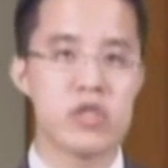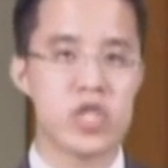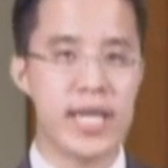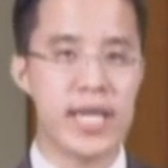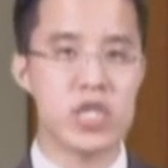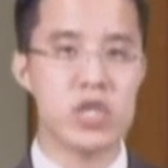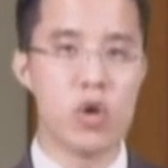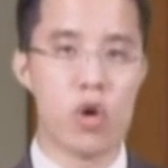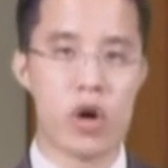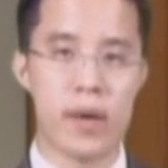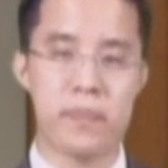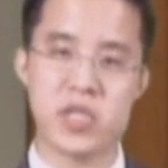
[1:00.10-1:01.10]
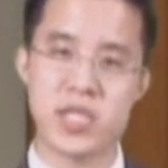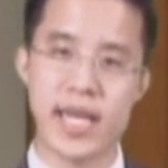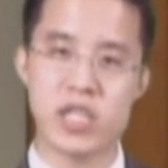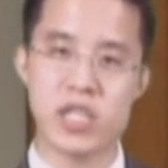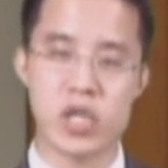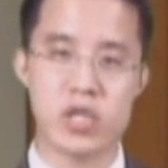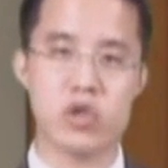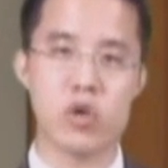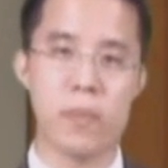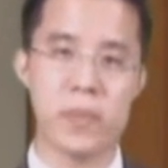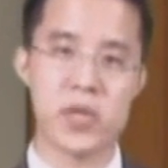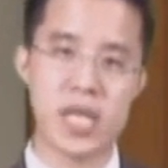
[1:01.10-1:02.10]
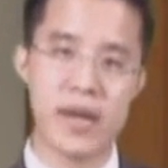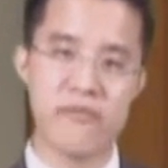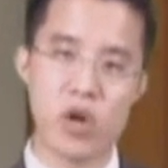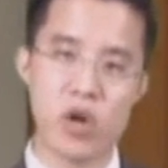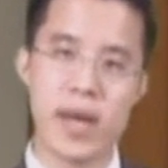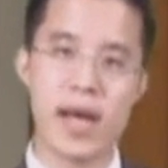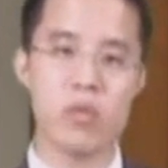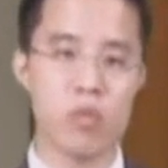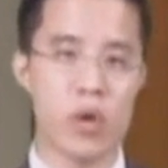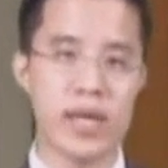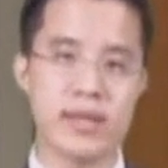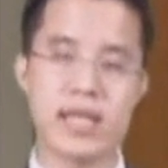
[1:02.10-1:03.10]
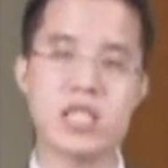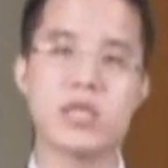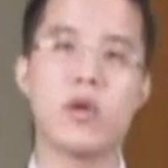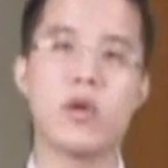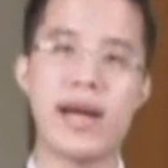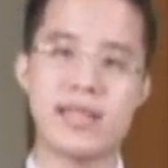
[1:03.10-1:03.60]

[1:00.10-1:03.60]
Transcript: changing your percentages to a percent format, one decimal